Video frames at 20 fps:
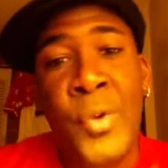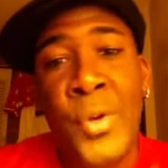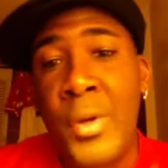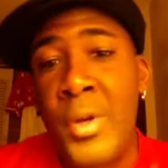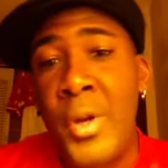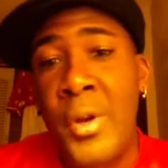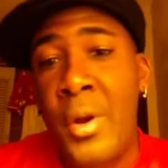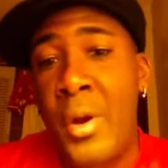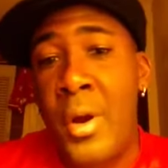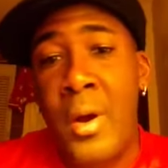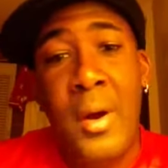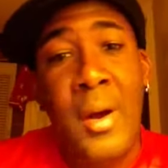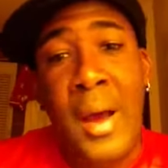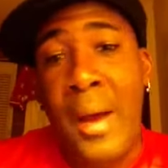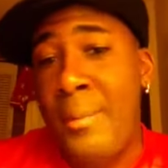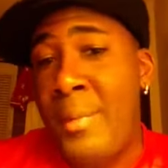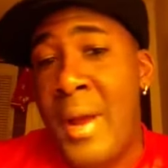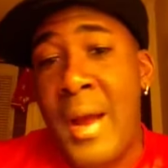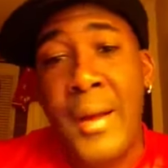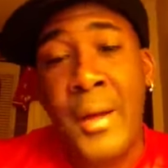You know,
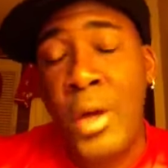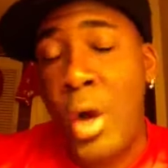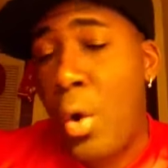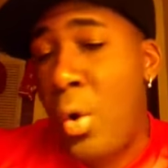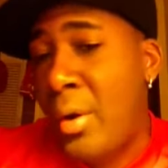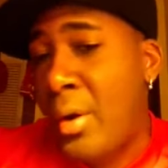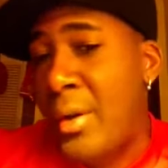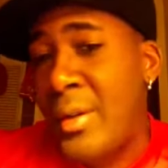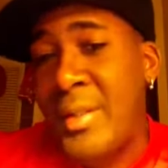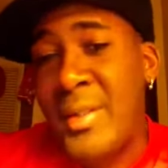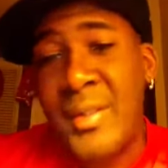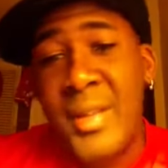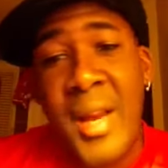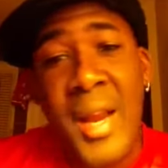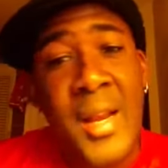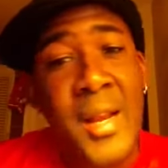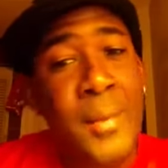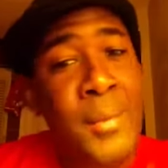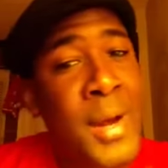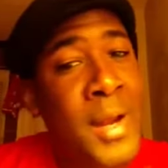I'm not going to the
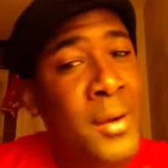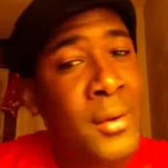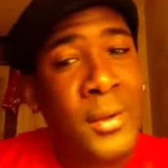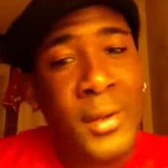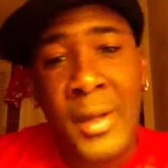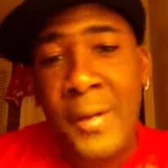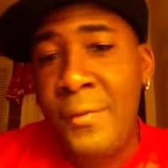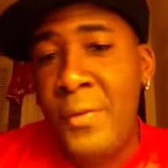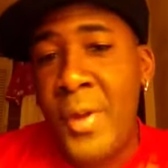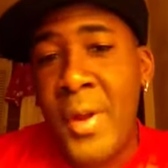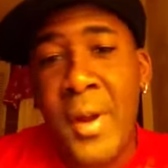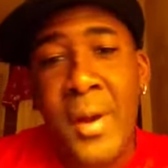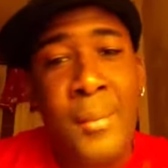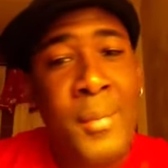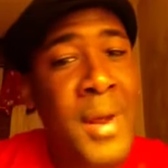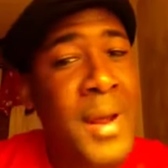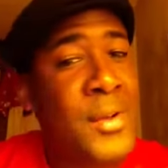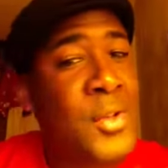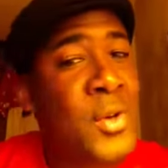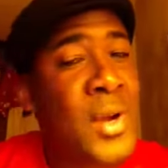stadium. I don't live there. I'm
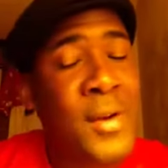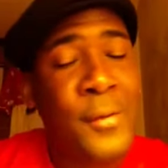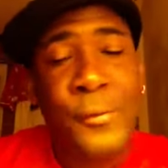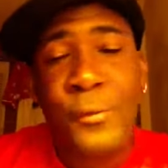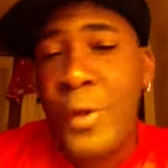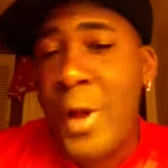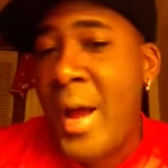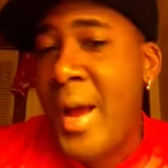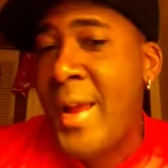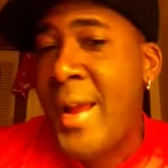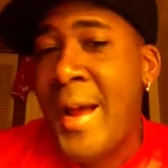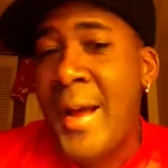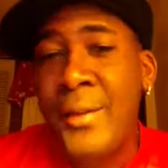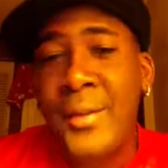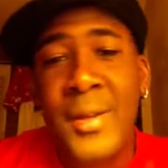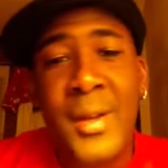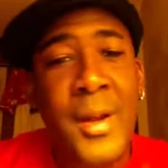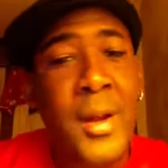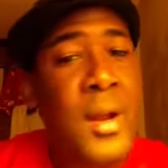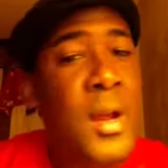not trying to fly
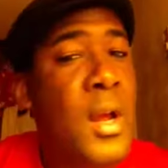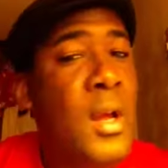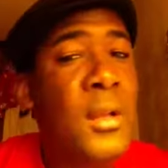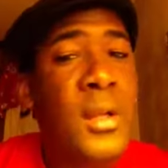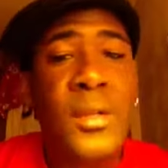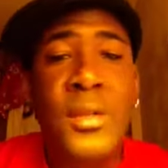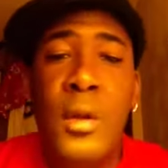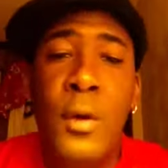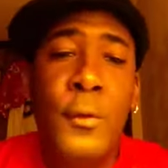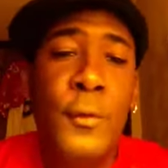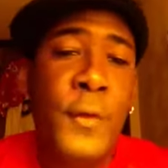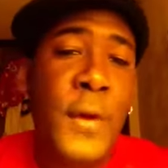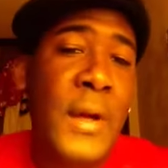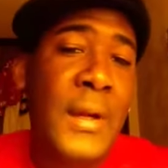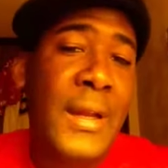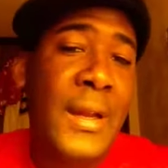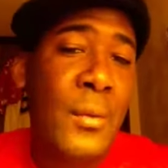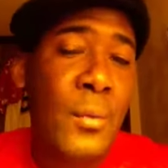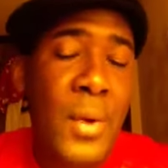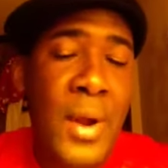out there. There's no
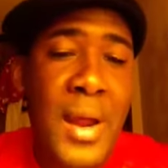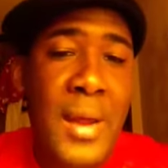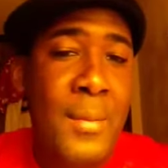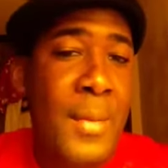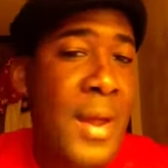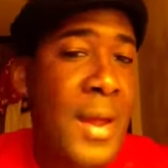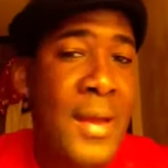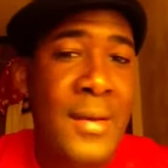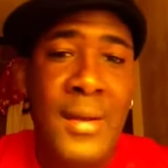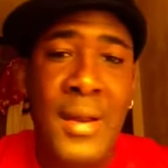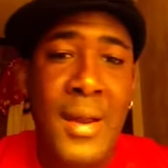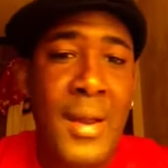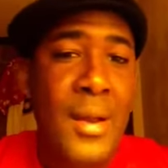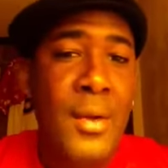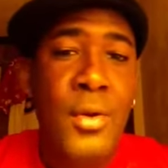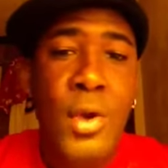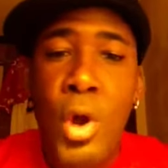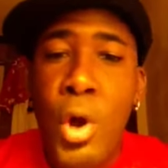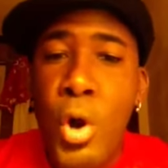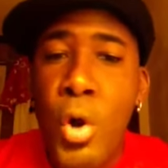fucking way, man.
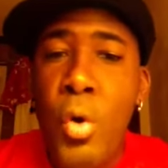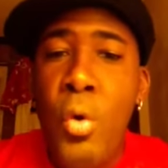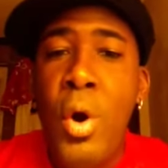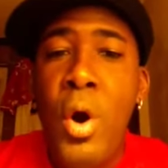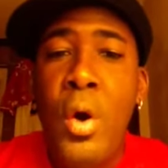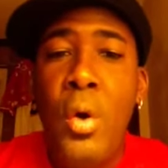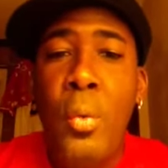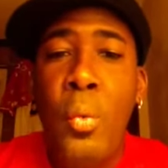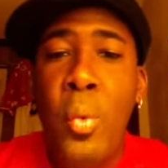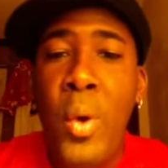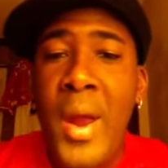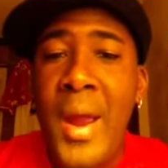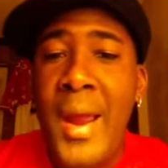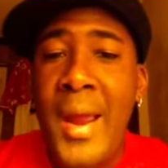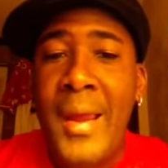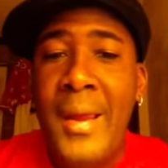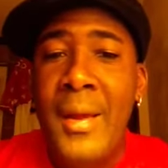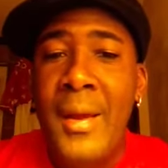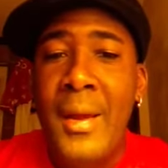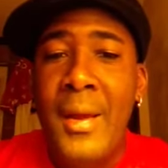No
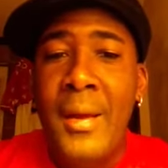way.